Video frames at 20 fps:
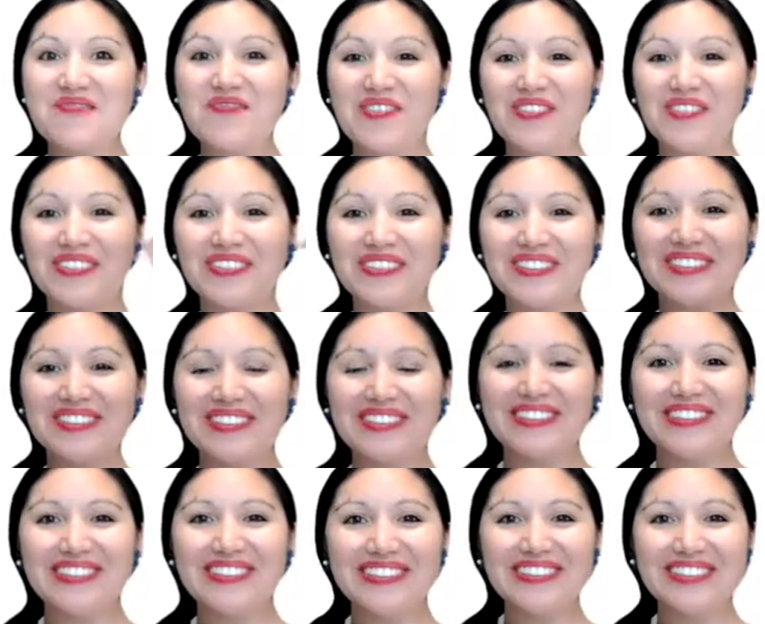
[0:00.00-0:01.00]

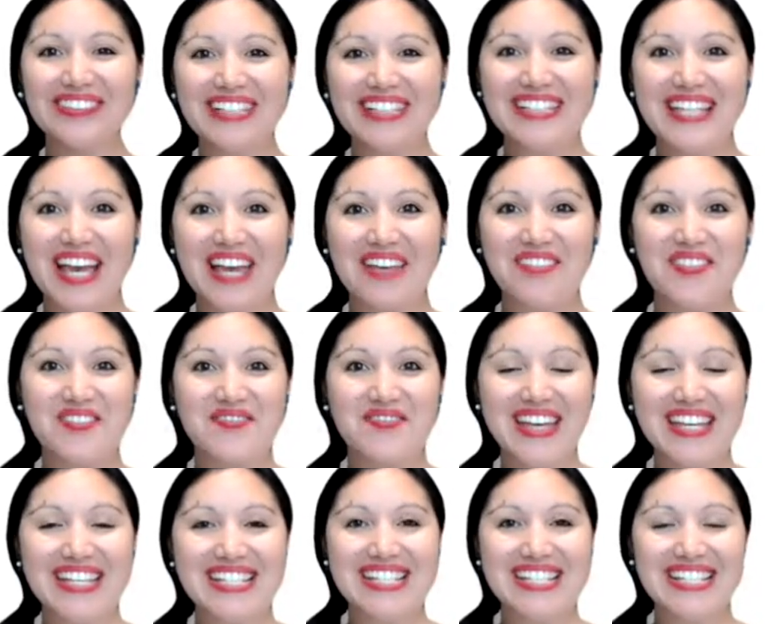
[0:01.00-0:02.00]
Bonjour, Tavi
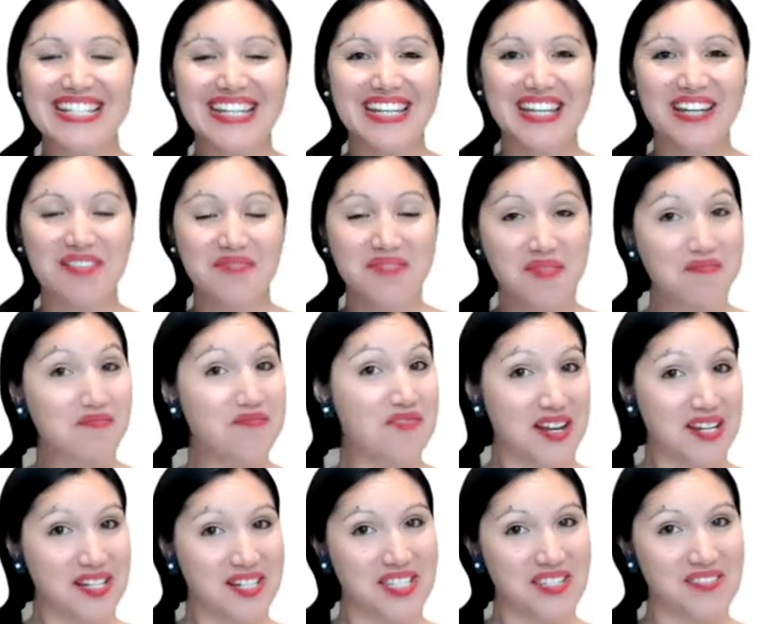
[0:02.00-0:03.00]
Baisley here from
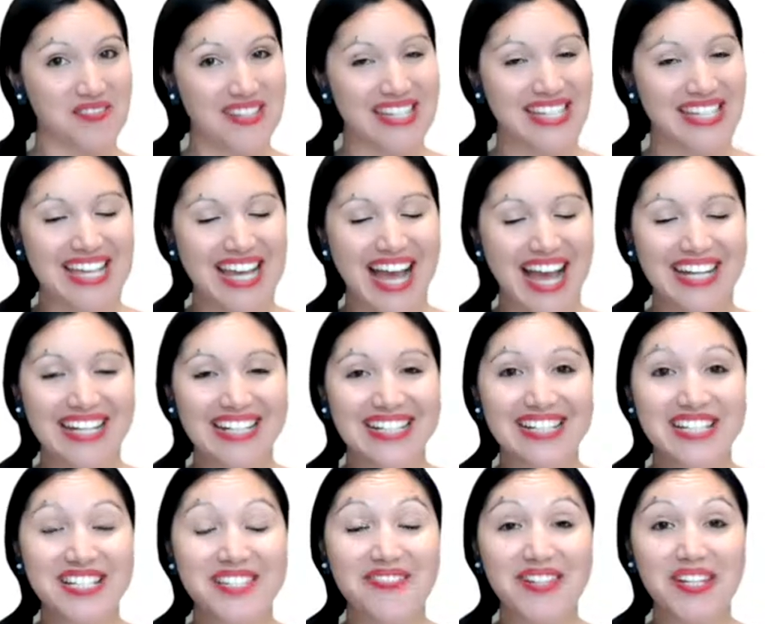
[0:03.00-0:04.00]
French Speak. And in
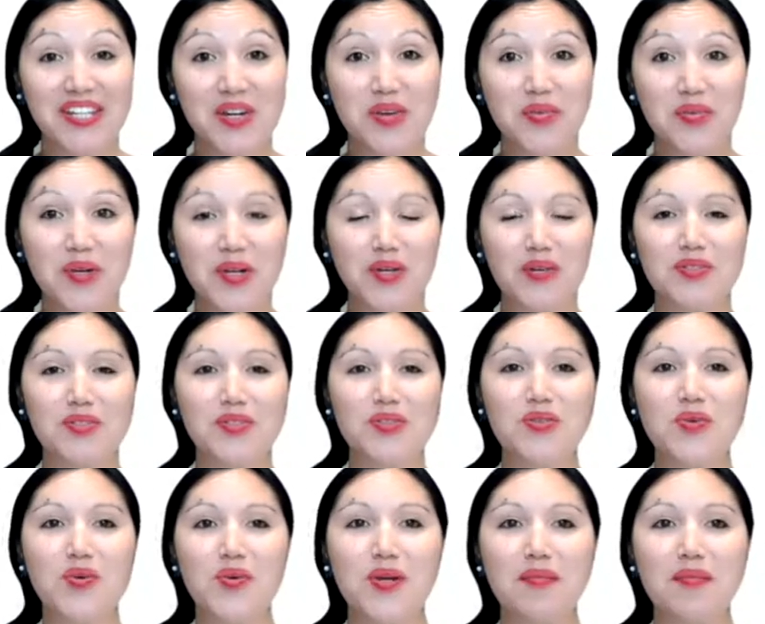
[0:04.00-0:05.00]
this video, we're going to
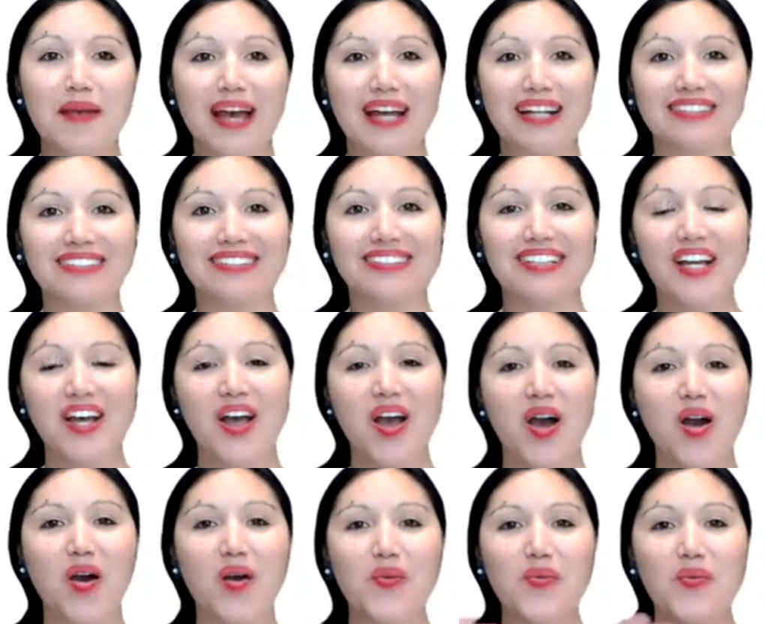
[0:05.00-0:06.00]
talk about
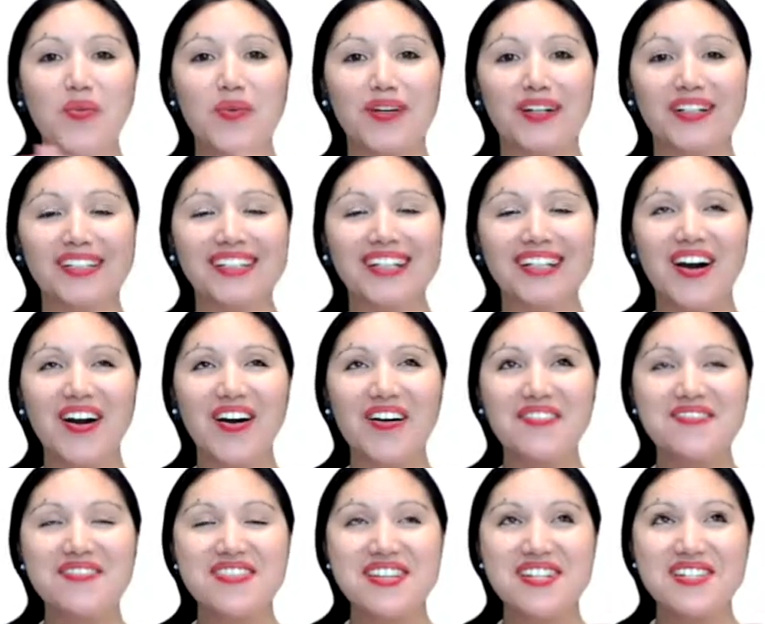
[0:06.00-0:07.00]
one
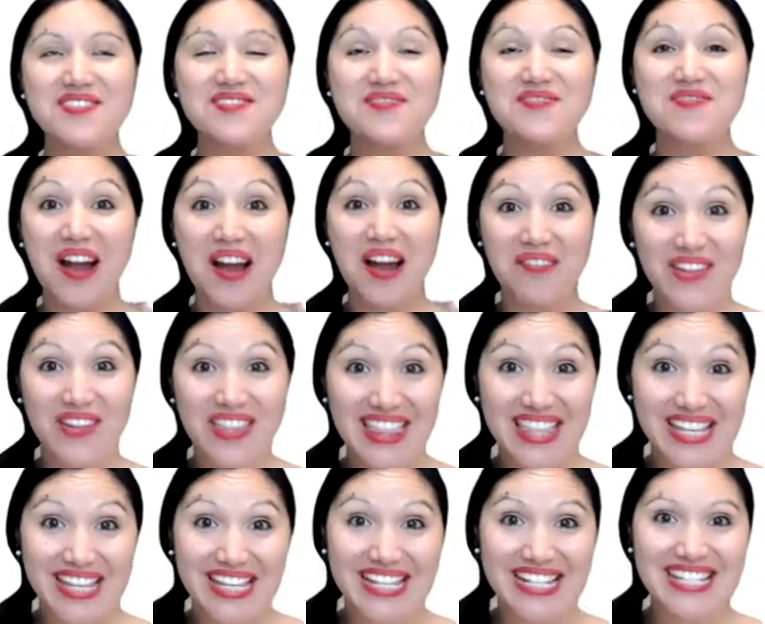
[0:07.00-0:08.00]
of the grammar
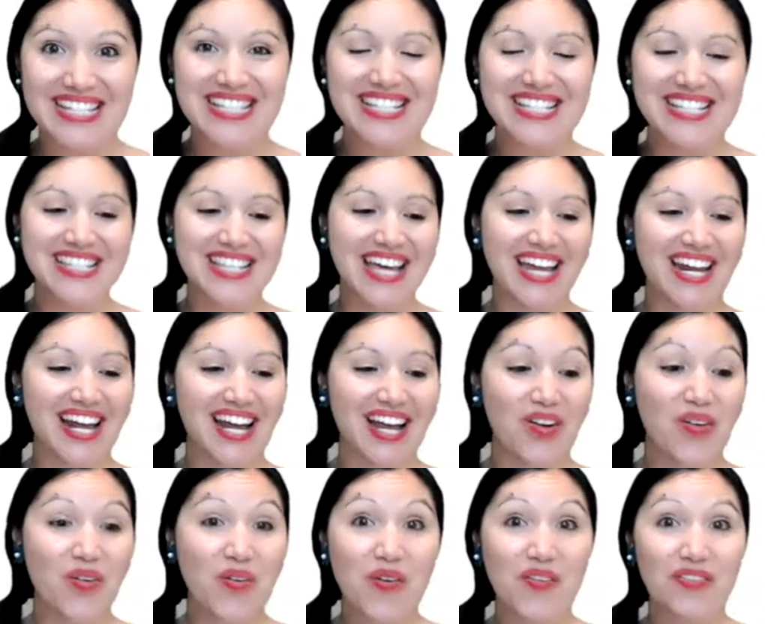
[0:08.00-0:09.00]
things that
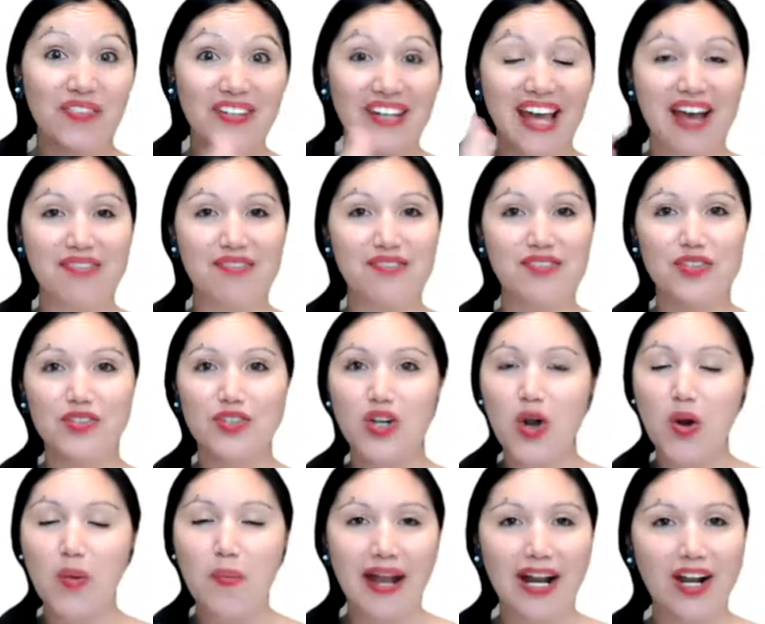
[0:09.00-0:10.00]
I often have to
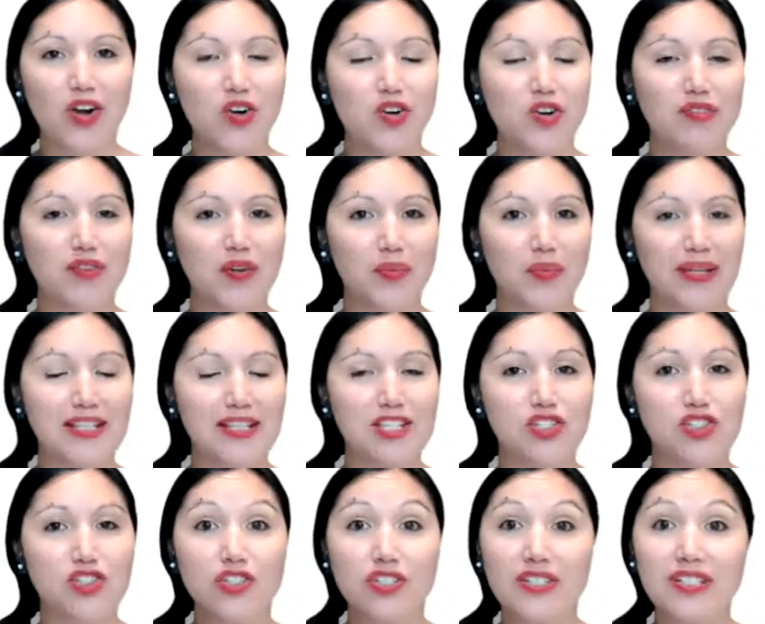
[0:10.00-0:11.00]
go back over with
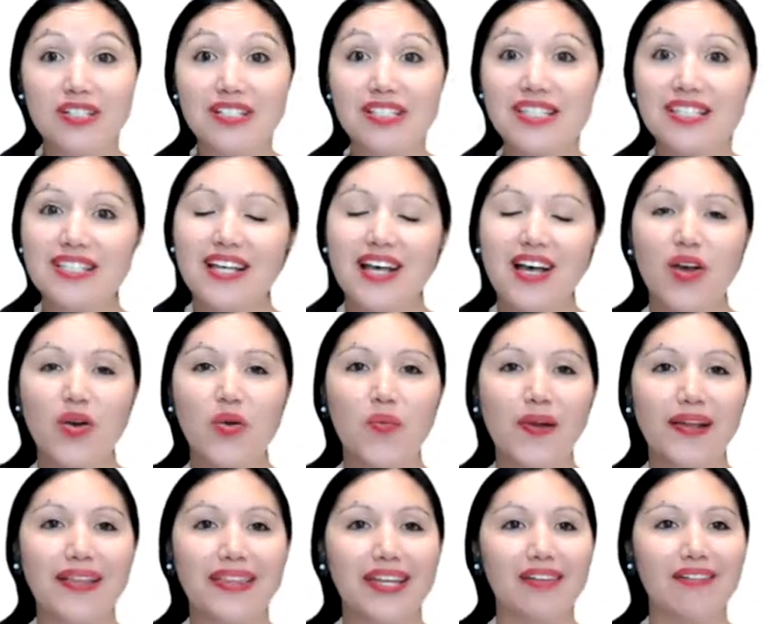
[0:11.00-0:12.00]
students
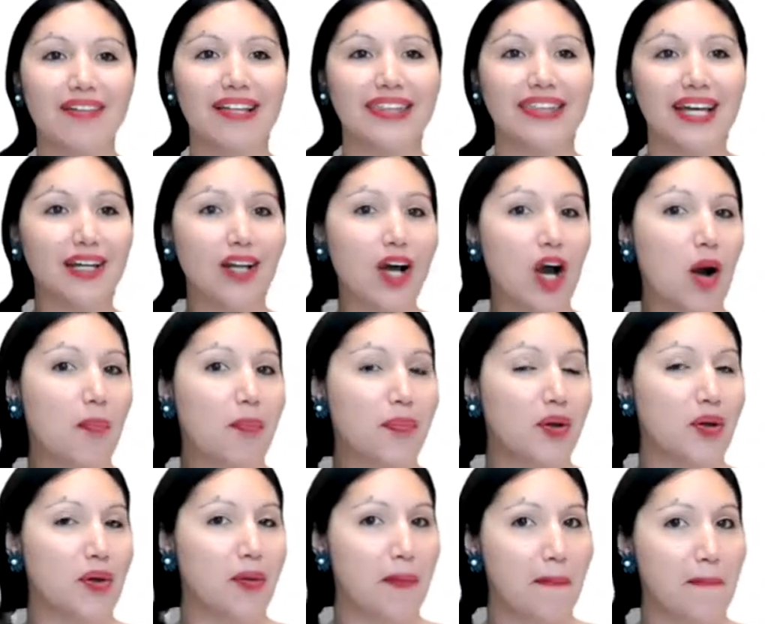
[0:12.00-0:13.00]
when they're at that
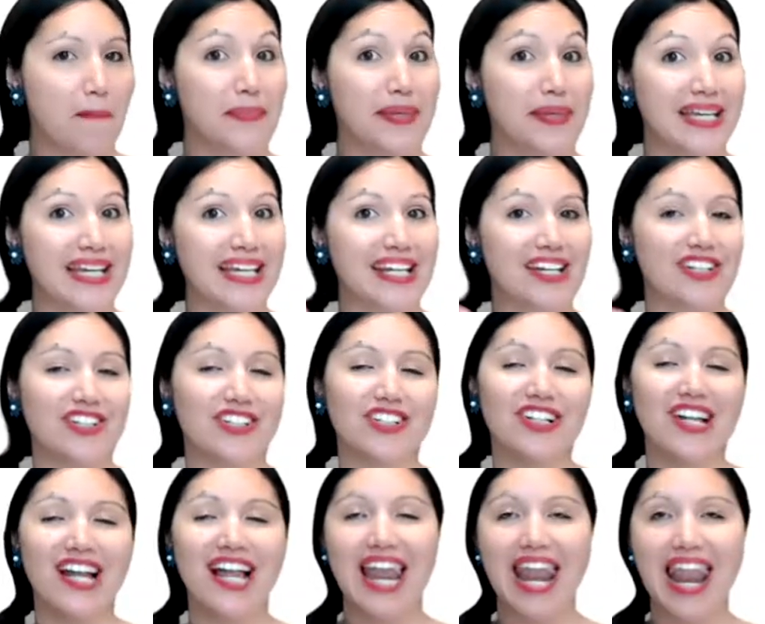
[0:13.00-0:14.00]
upper beginner
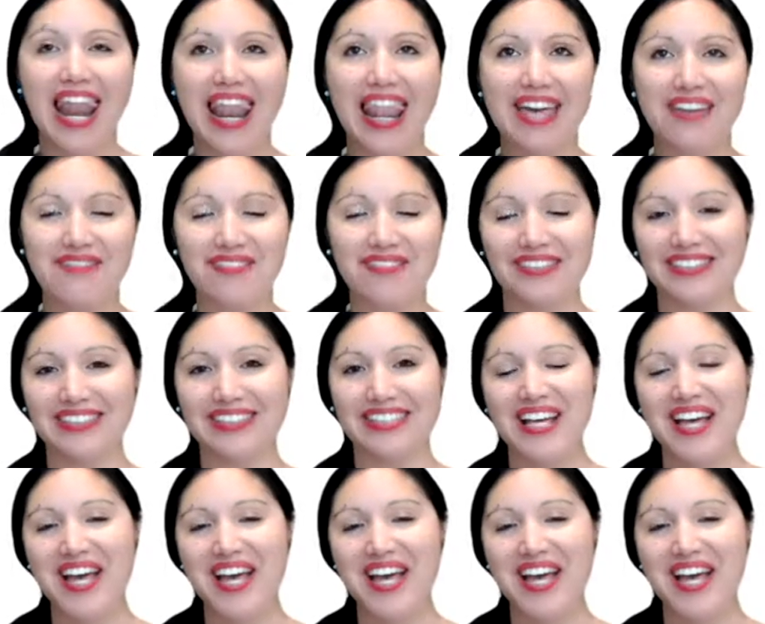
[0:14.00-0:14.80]
level.